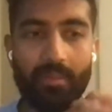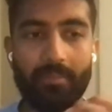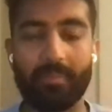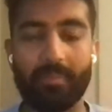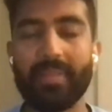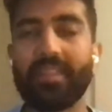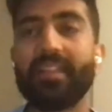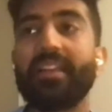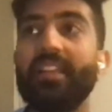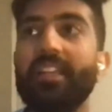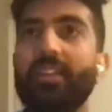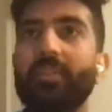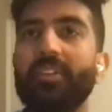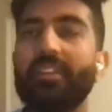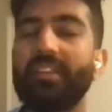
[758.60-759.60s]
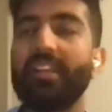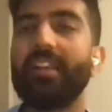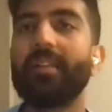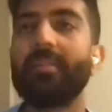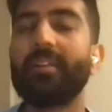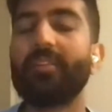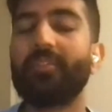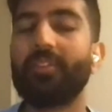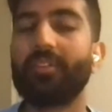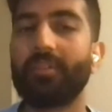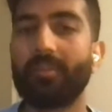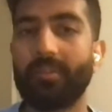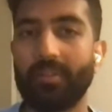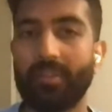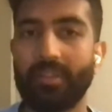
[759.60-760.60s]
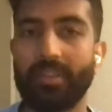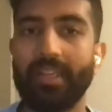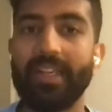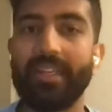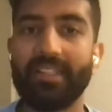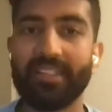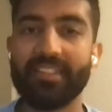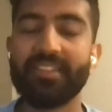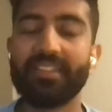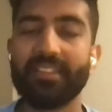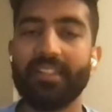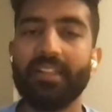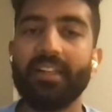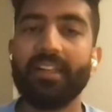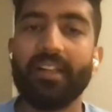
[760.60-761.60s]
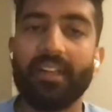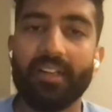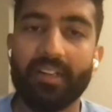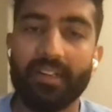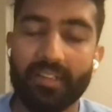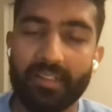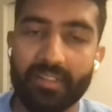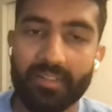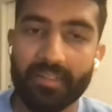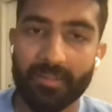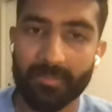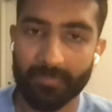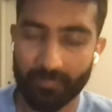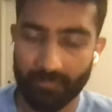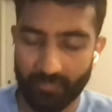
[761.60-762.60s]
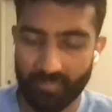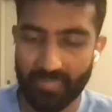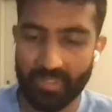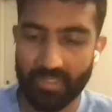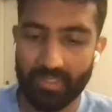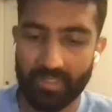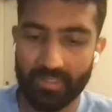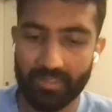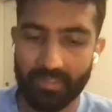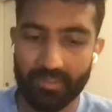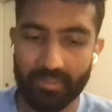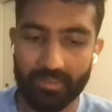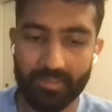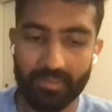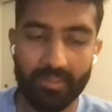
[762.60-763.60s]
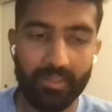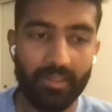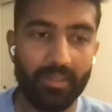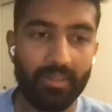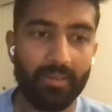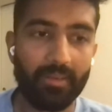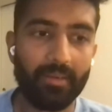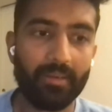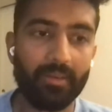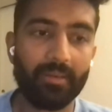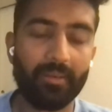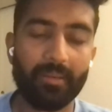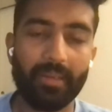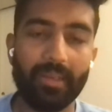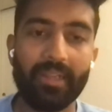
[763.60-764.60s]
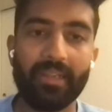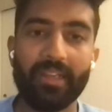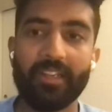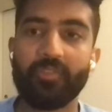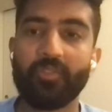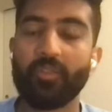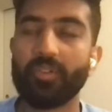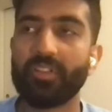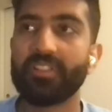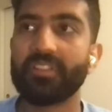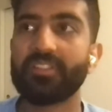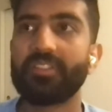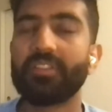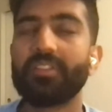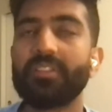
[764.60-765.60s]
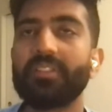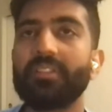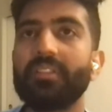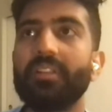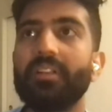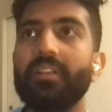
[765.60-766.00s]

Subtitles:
basically it was readable for ATS. It focused on